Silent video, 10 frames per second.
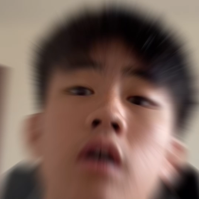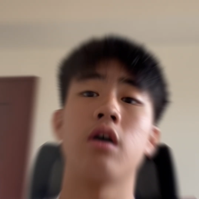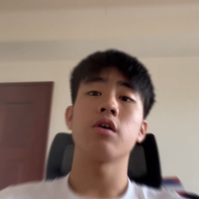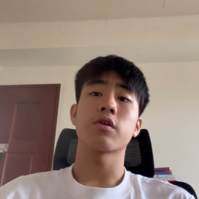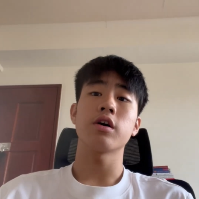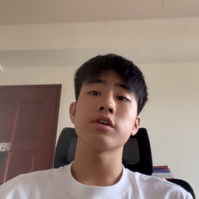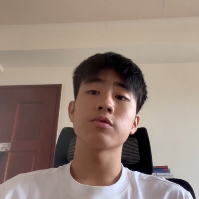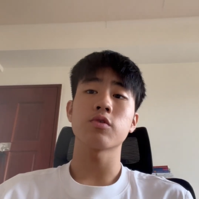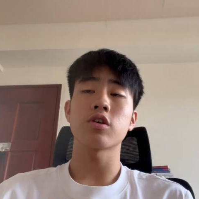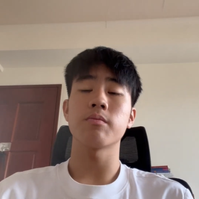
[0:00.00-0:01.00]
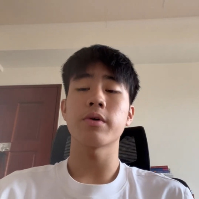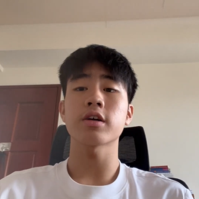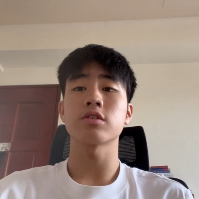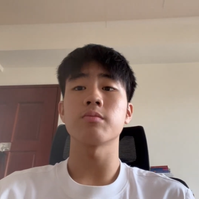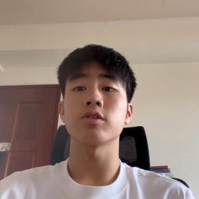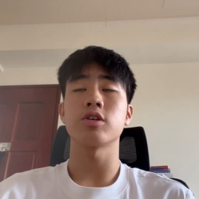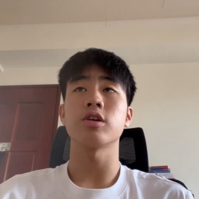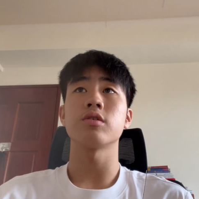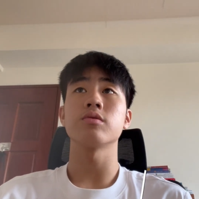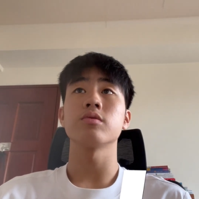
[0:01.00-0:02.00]
Hello guys, welcome back to my
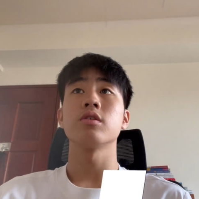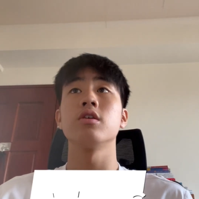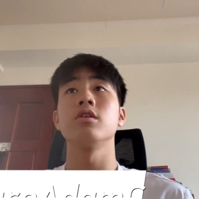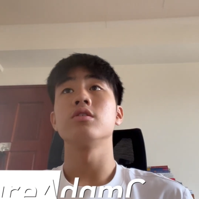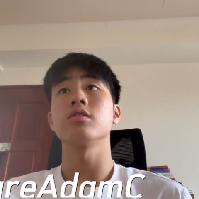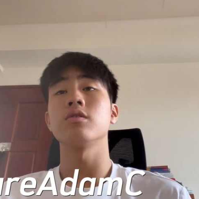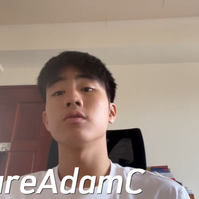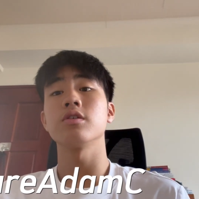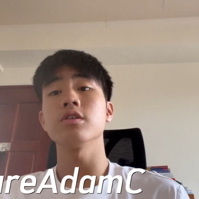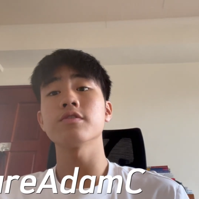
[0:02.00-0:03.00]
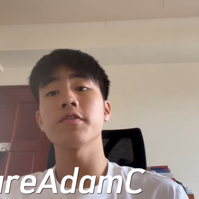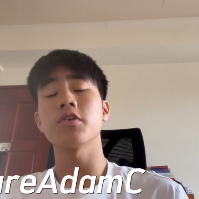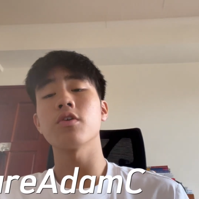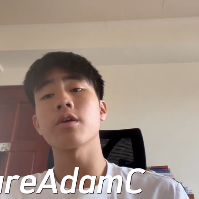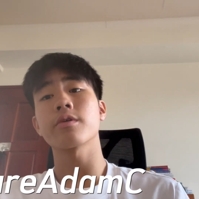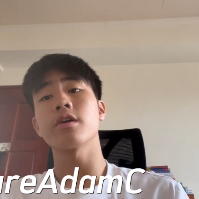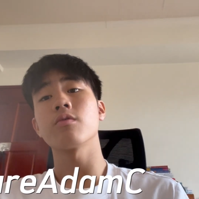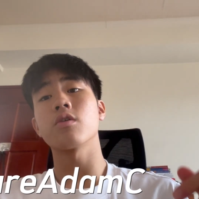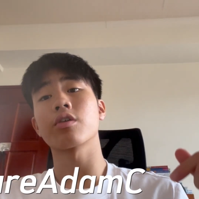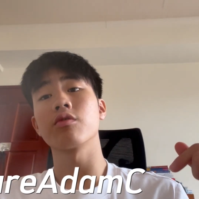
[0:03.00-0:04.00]
channel. So in this video, I'm
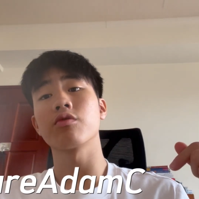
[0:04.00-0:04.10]
gonna walk you